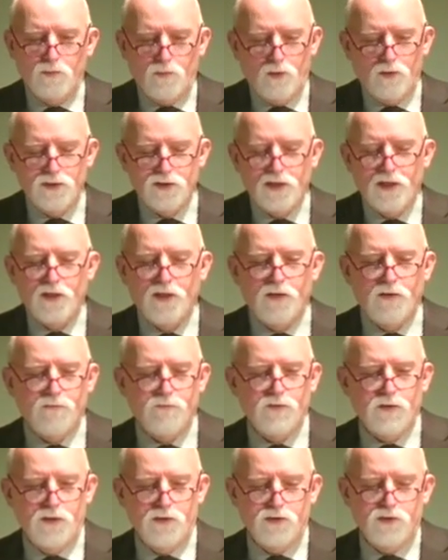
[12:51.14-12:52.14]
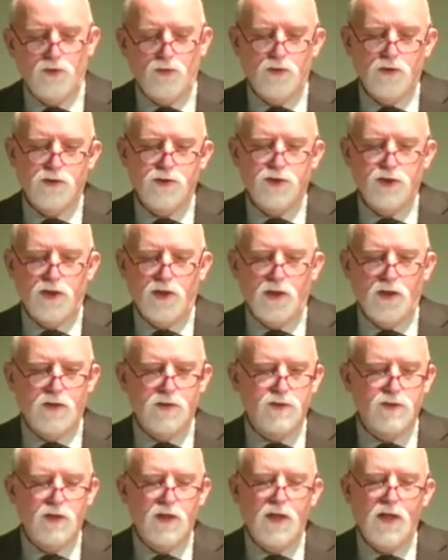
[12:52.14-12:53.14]
presented to a
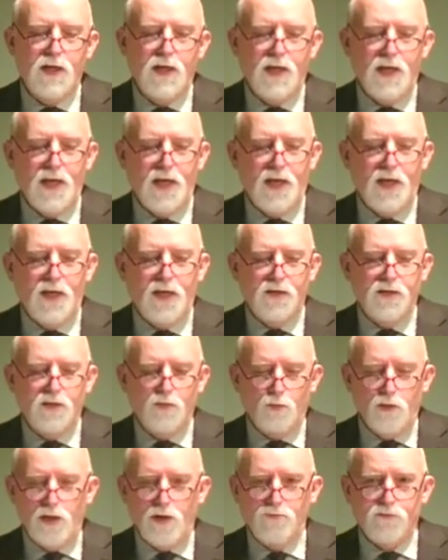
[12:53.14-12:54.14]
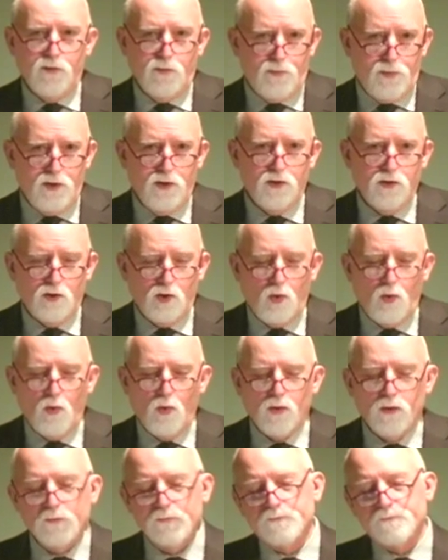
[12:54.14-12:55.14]
judge, and then we have to appear in
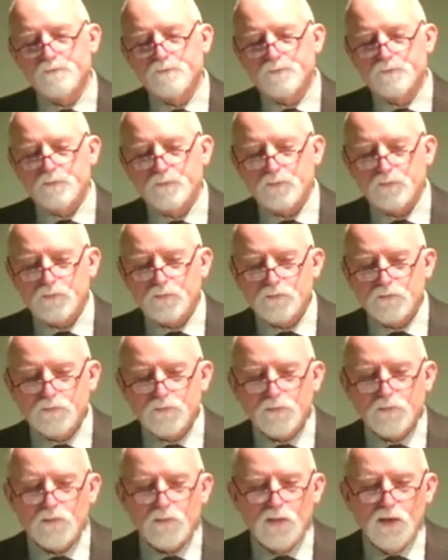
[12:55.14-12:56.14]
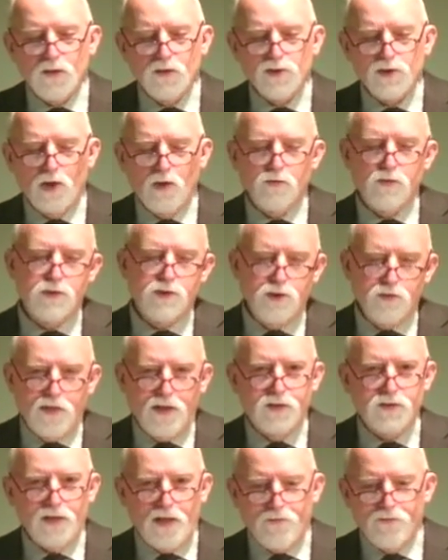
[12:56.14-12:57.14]
court. So the two
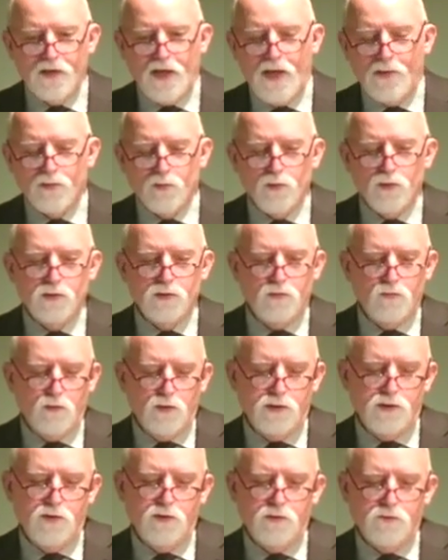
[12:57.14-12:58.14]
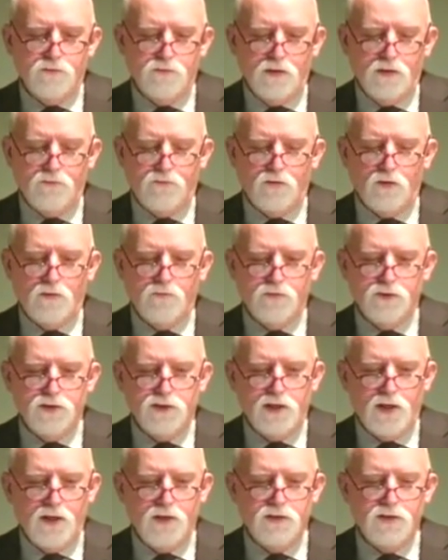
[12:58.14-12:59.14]
things that have to happen when you're in front of a
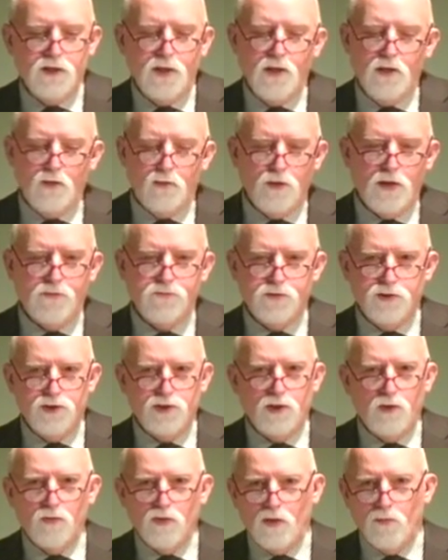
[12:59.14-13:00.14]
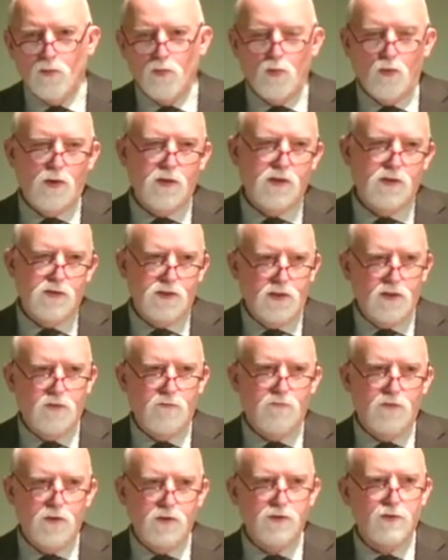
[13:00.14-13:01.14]
judge, we have to show, number one, that the
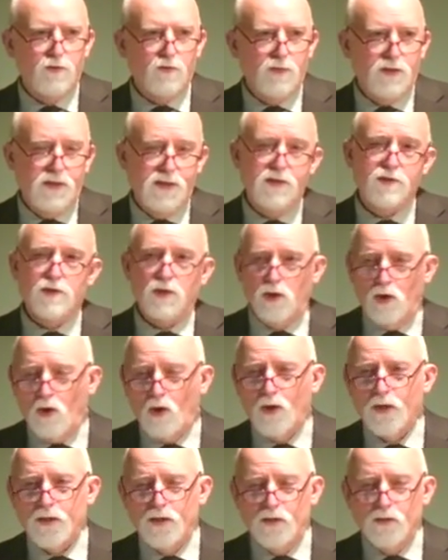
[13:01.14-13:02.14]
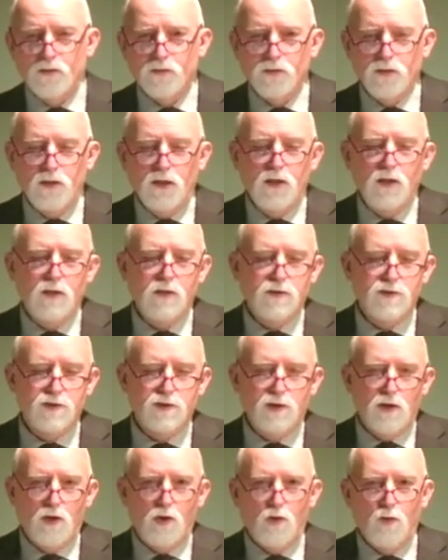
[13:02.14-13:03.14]
individual needs a guardian.
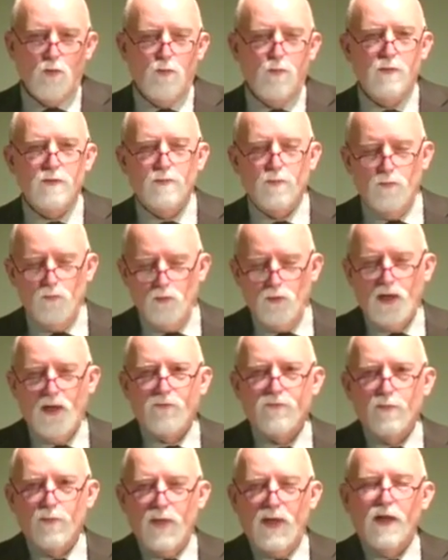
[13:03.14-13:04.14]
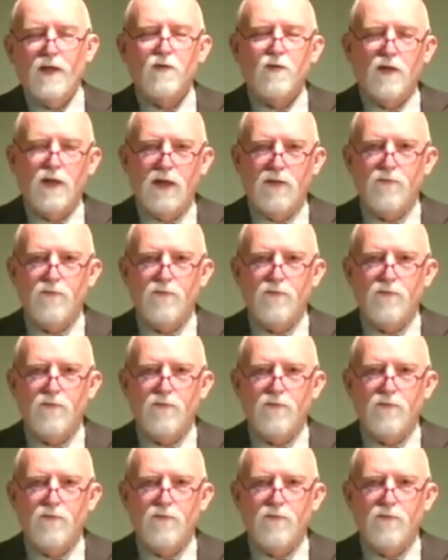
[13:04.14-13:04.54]
But we have the medical